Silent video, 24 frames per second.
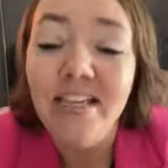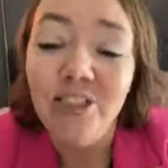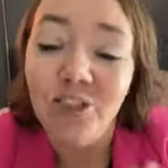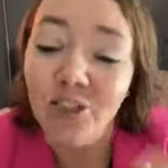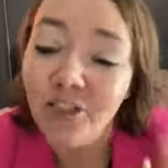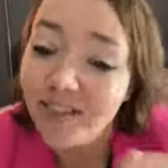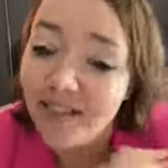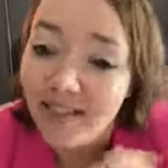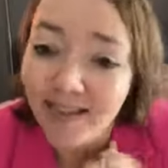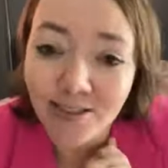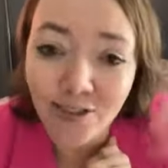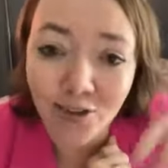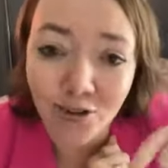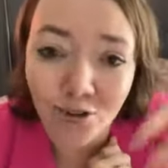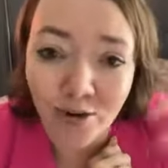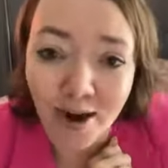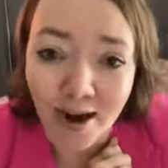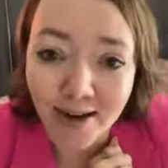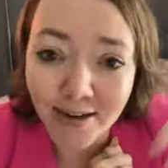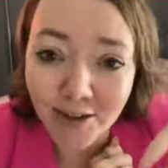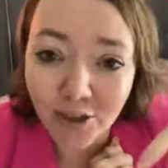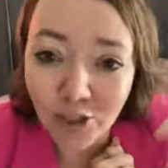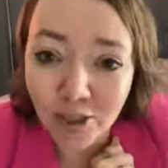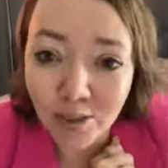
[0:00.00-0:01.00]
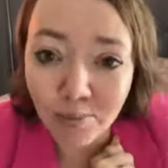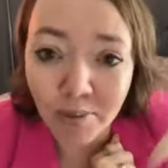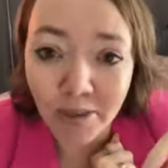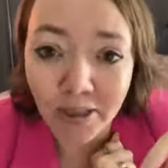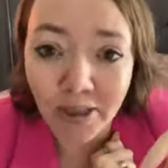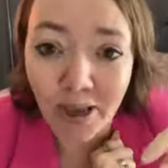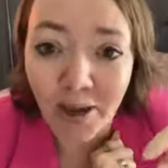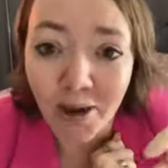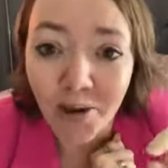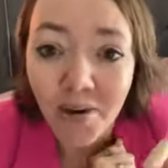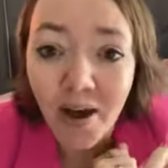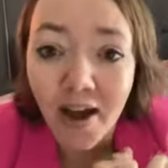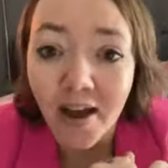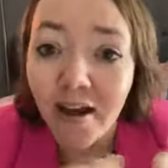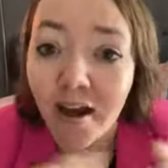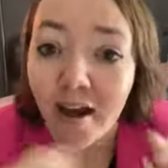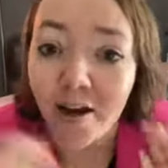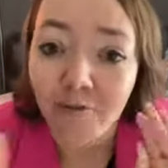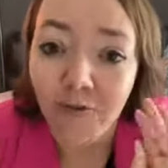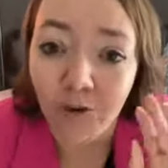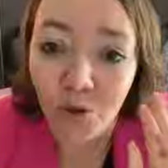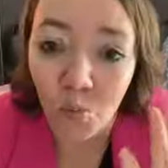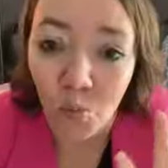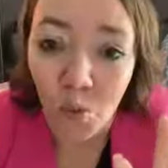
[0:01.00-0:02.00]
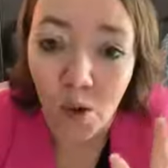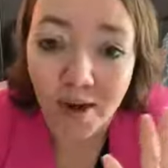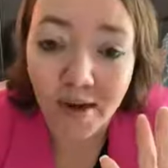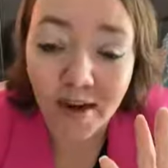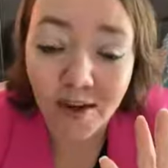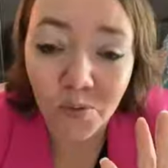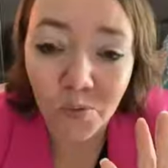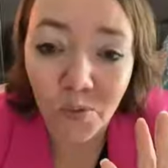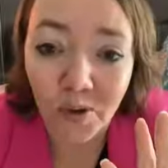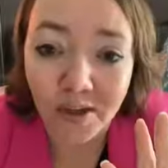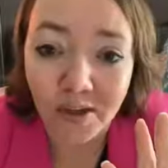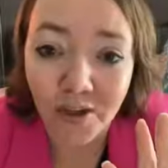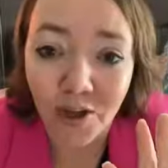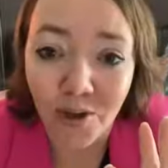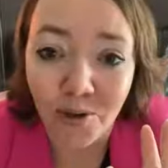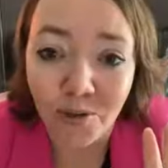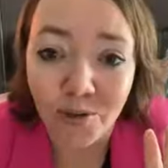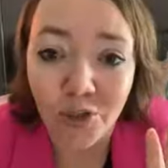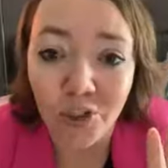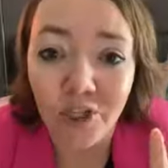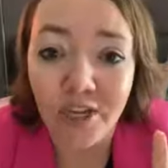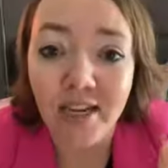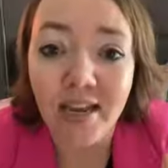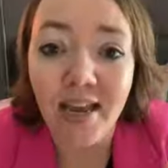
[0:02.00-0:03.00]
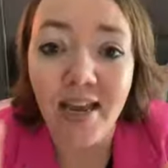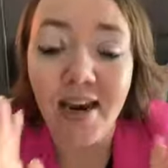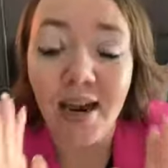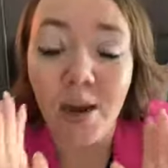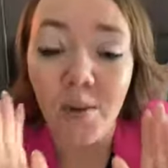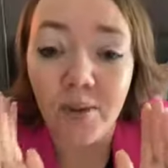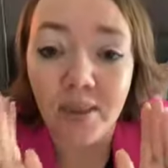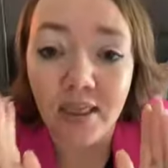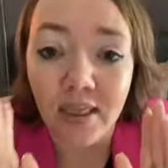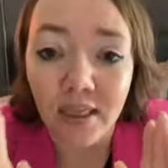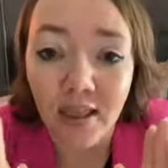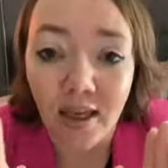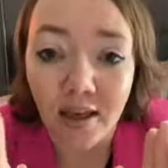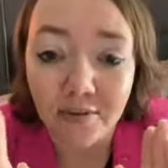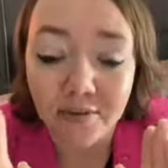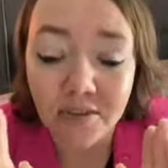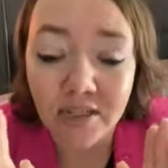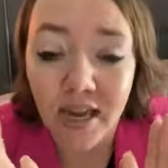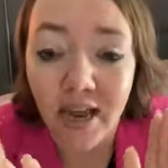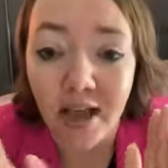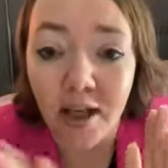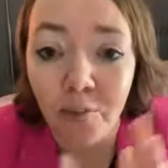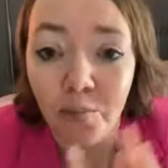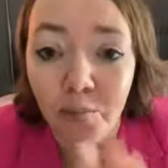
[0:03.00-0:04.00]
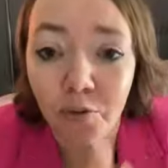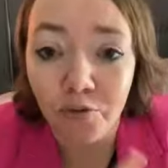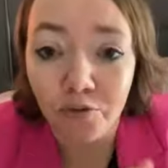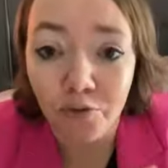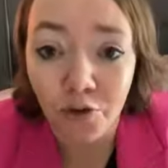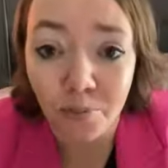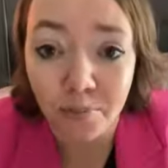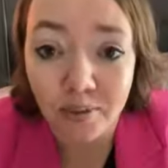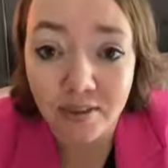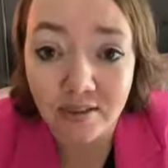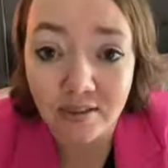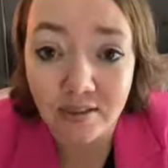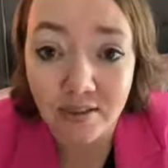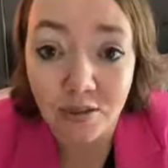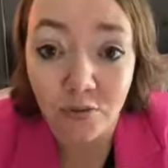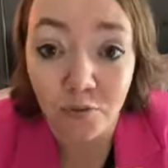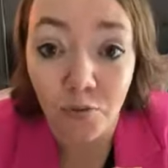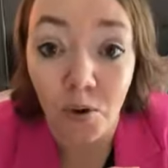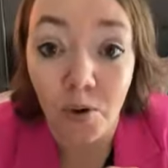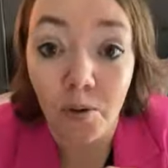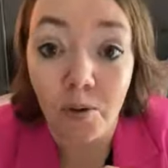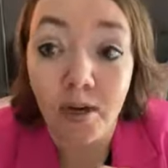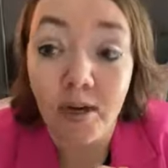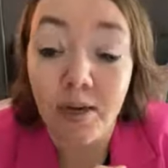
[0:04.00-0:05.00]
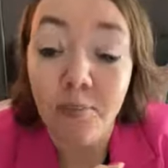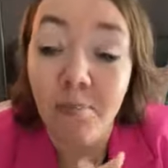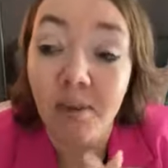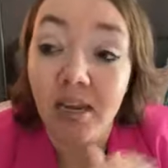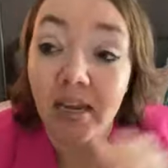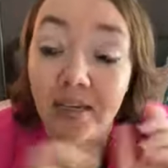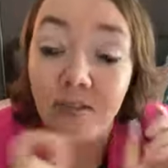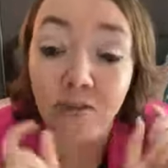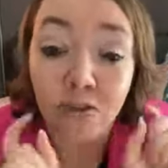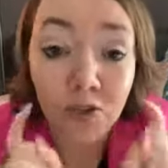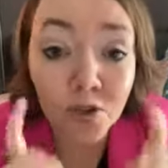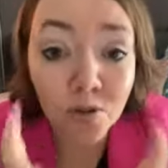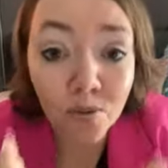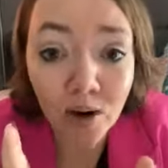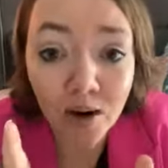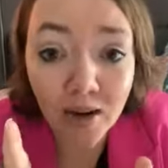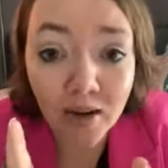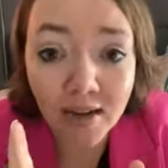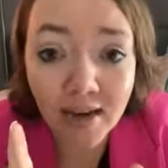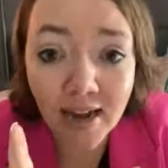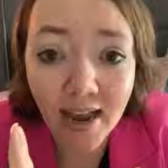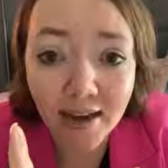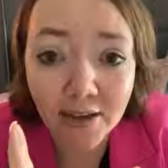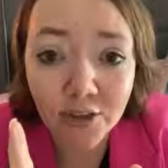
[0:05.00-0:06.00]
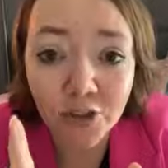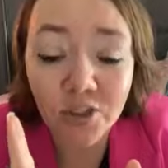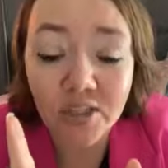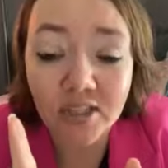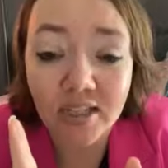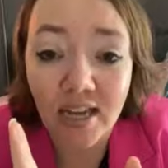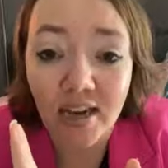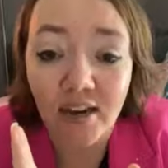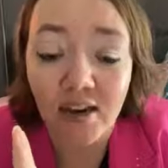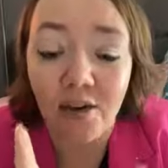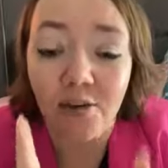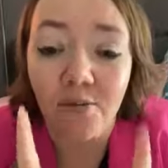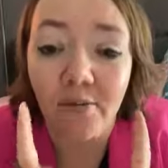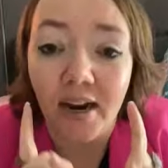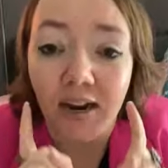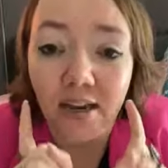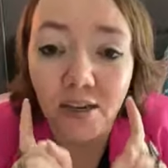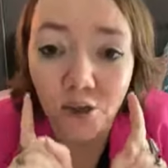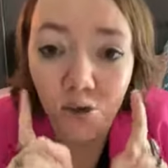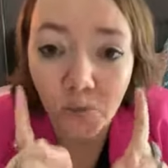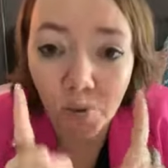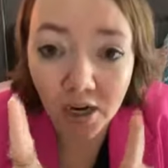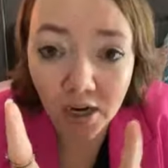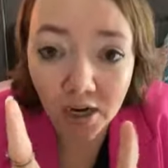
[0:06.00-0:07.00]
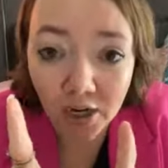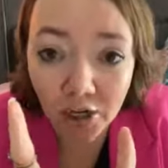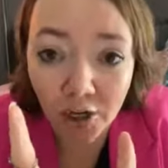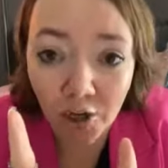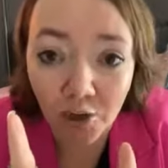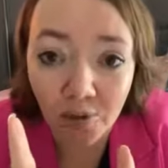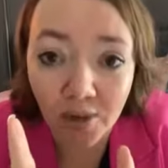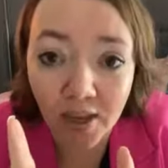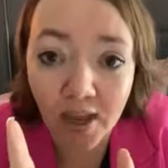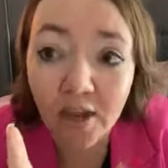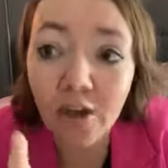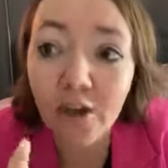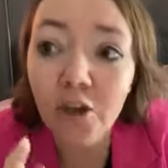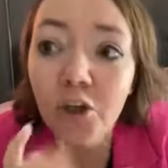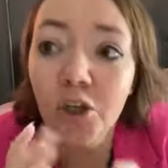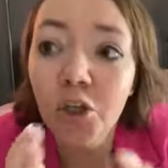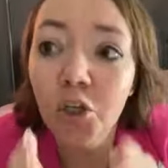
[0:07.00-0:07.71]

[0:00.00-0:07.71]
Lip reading: Just say strategy below. I offer one-on-one coaching, and I would love to help move your business forward, because you are an action taker, right? You are a go-getter.